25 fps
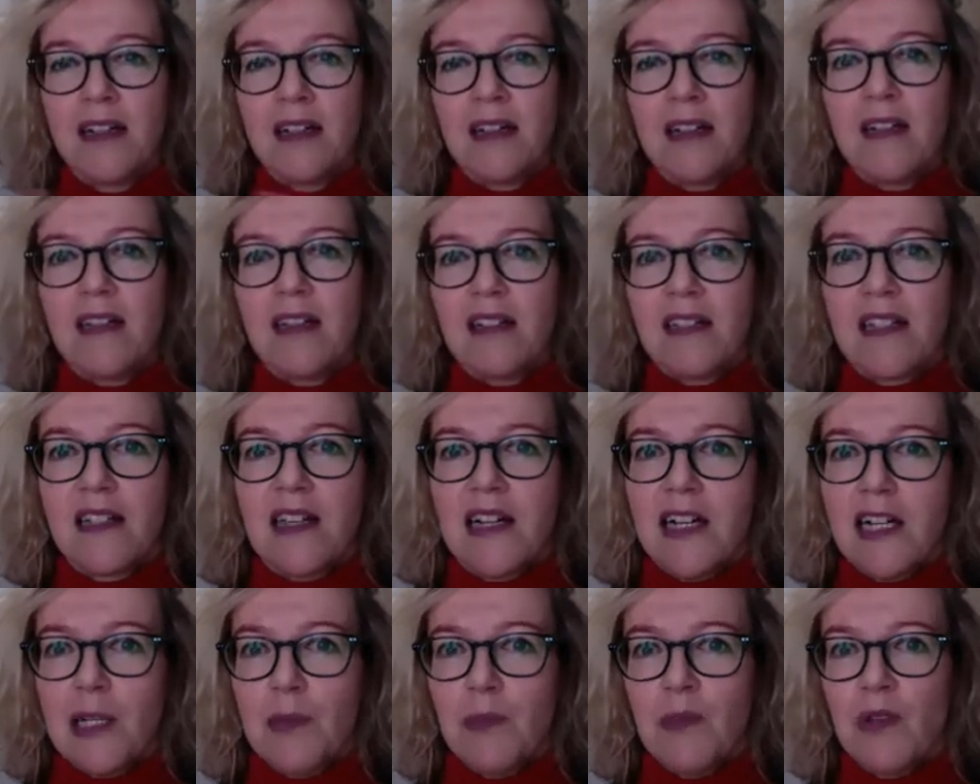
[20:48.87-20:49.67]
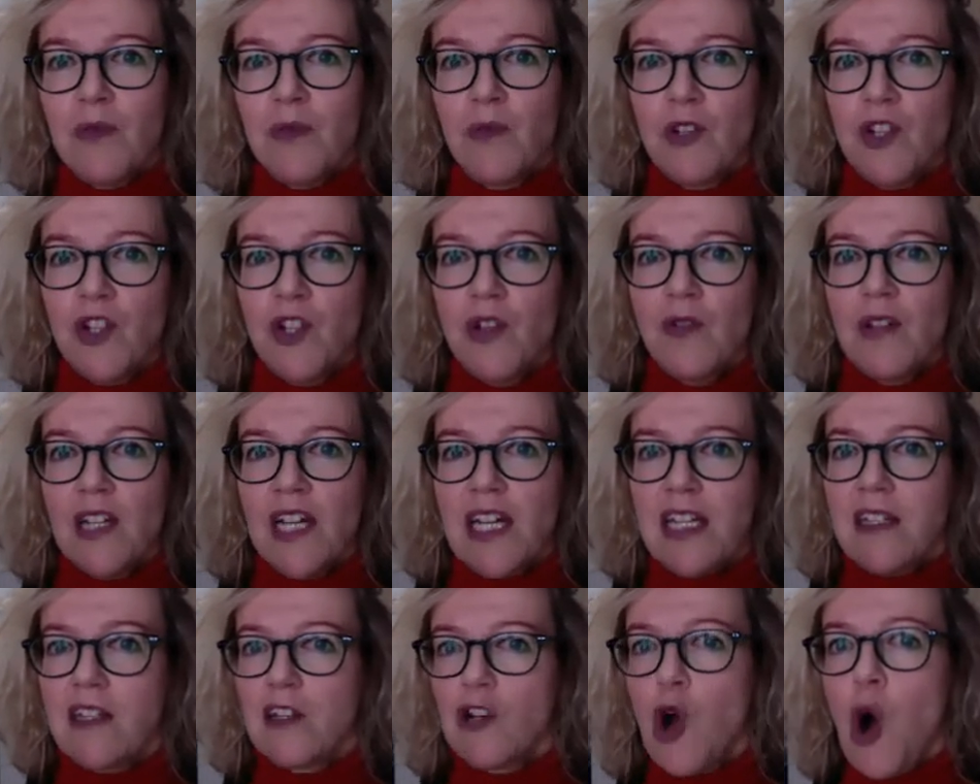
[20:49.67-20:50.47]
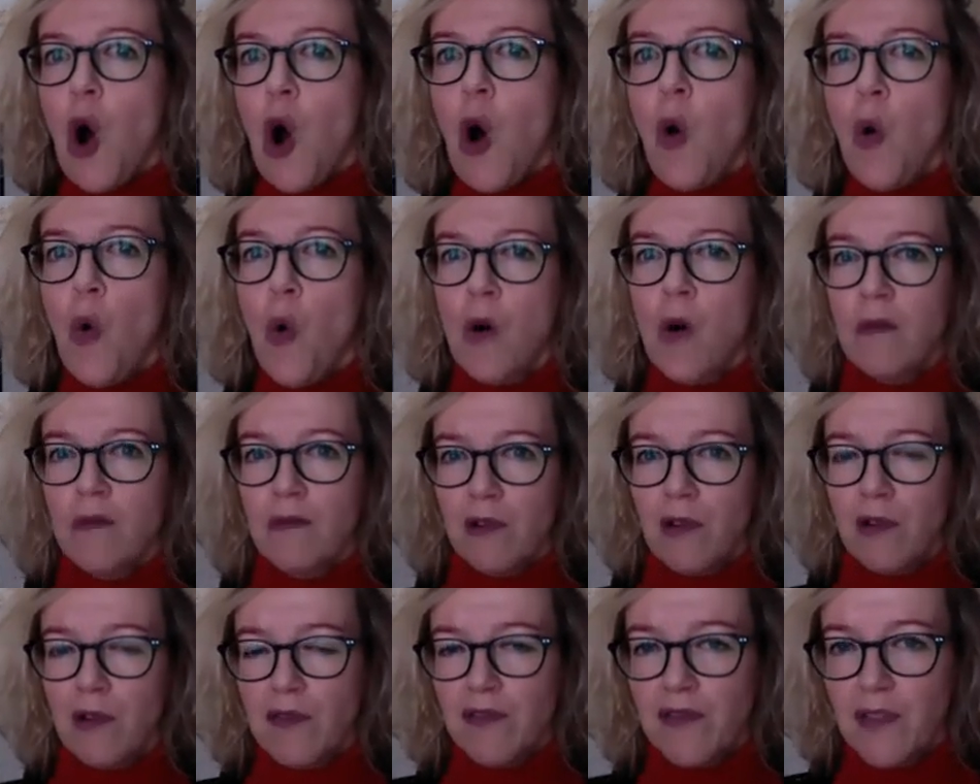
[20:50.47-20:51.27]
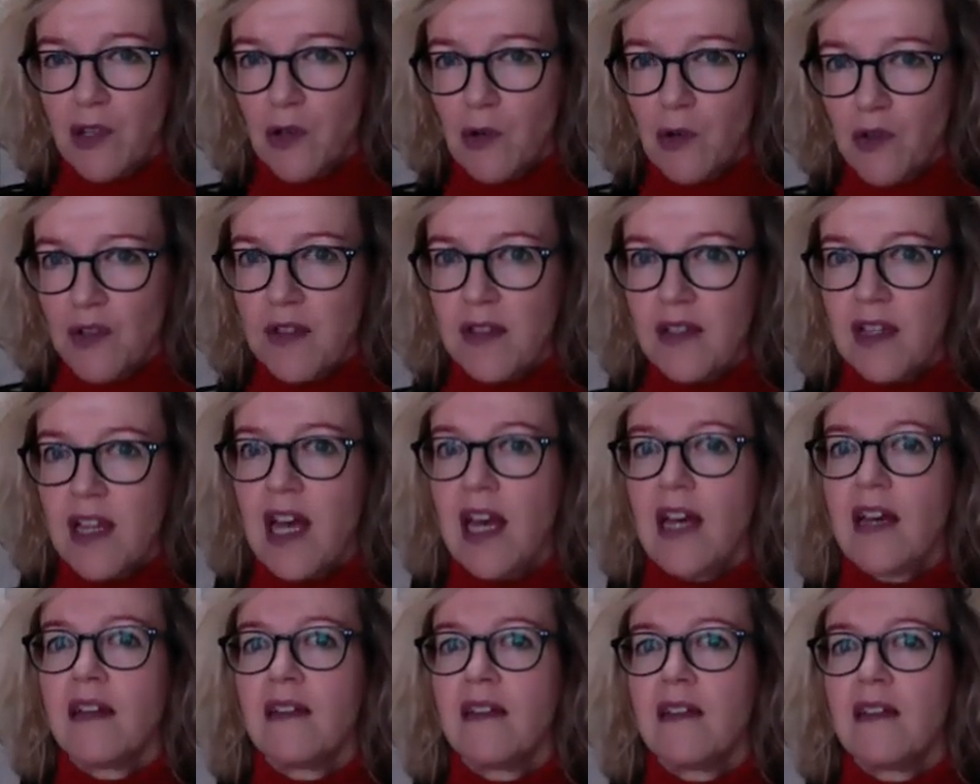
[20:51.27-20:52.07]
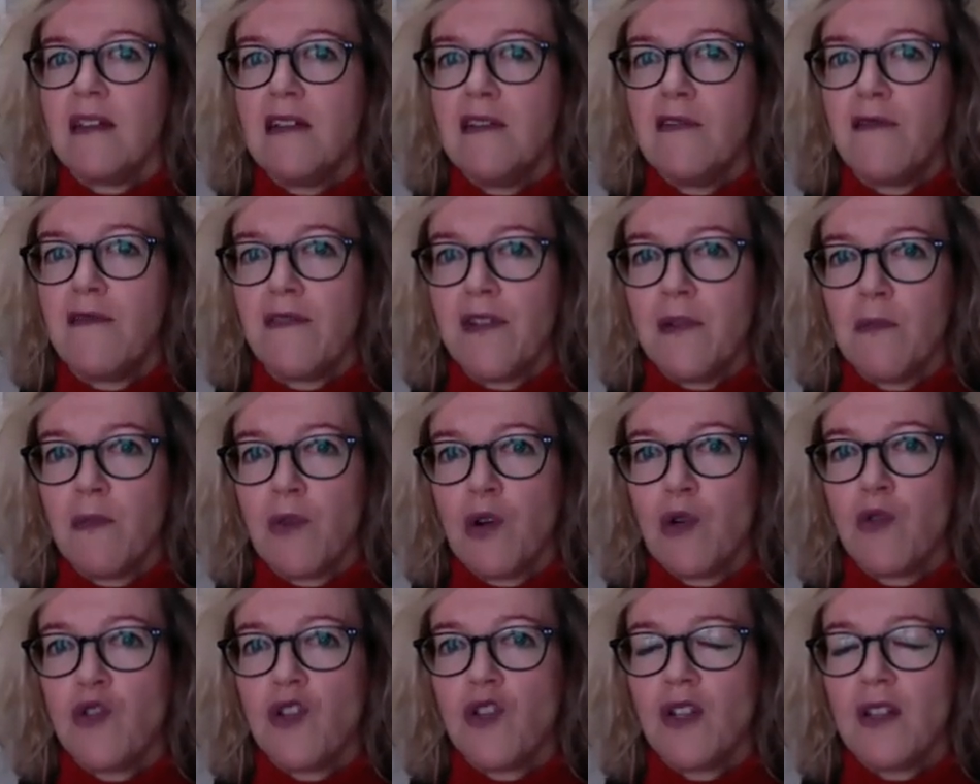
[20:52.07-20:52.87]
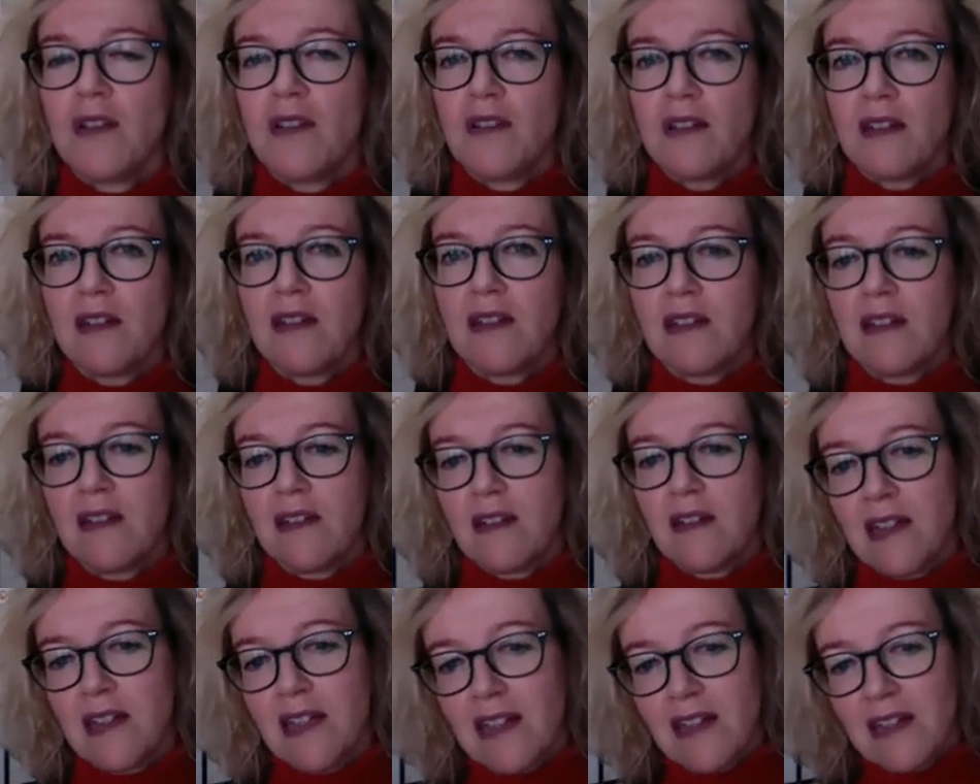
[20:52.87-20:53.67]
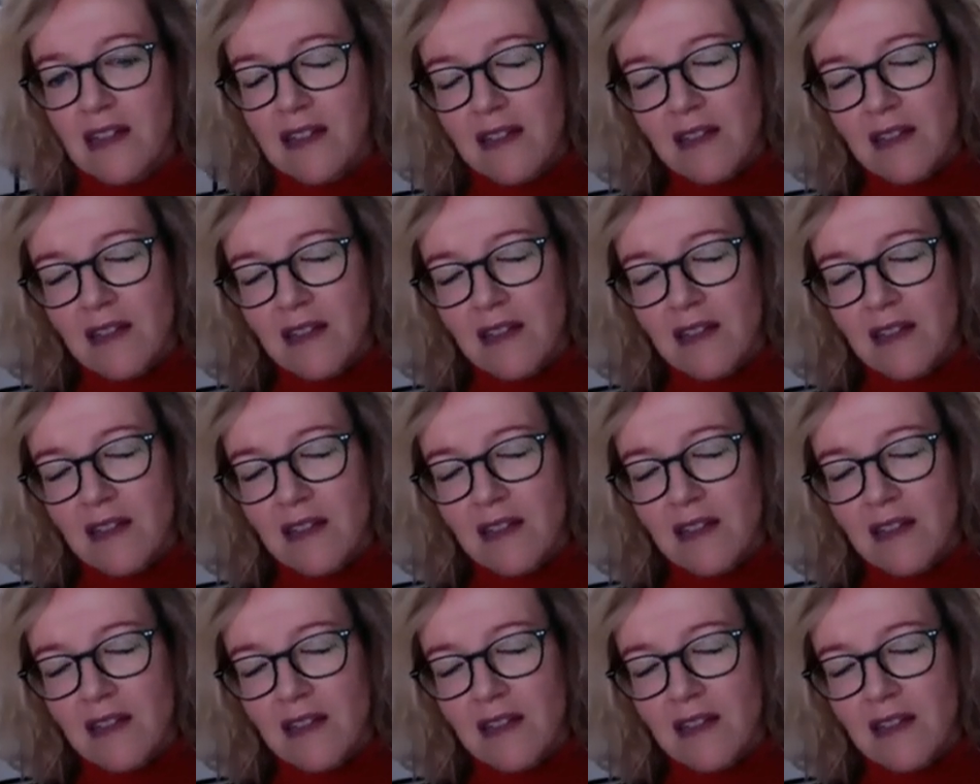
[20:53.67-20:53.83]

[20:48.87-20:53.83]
the time in which you let go of those negative emotions and